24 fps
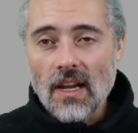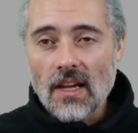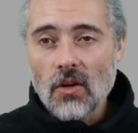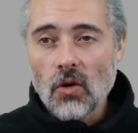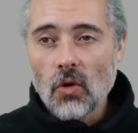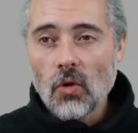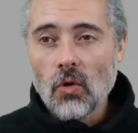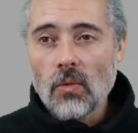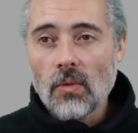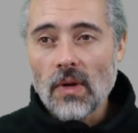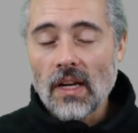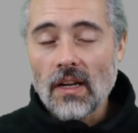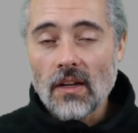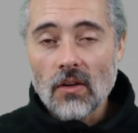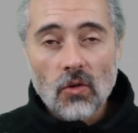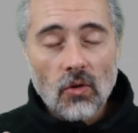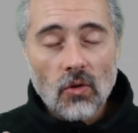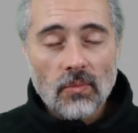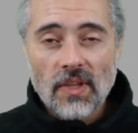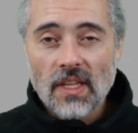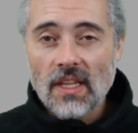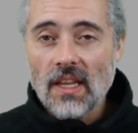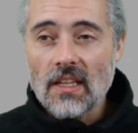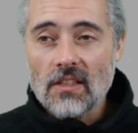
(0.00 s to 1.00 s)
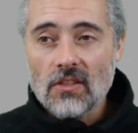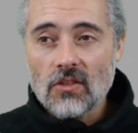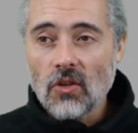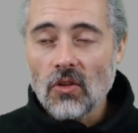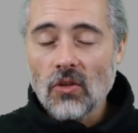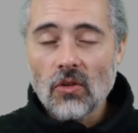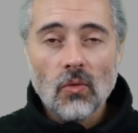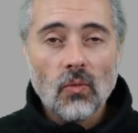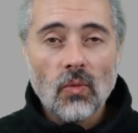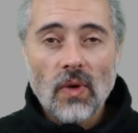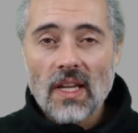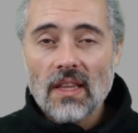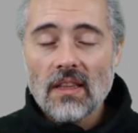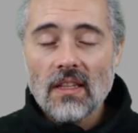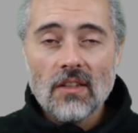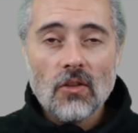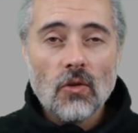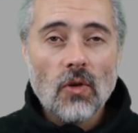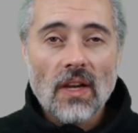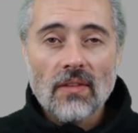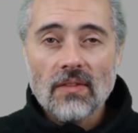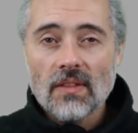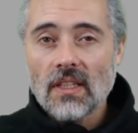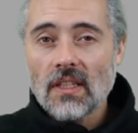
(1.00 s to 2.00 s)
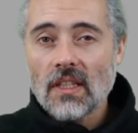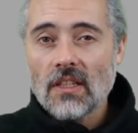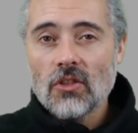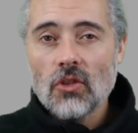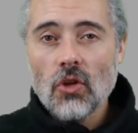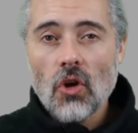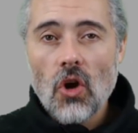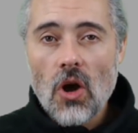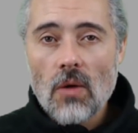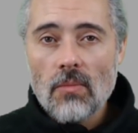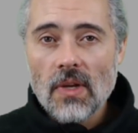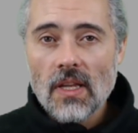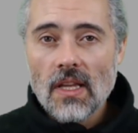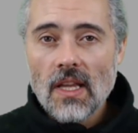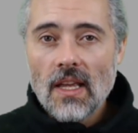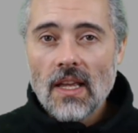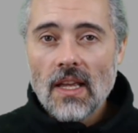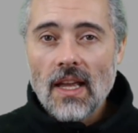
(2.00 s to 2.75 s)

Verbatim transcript: I hope that that's not the way that you have to get a job.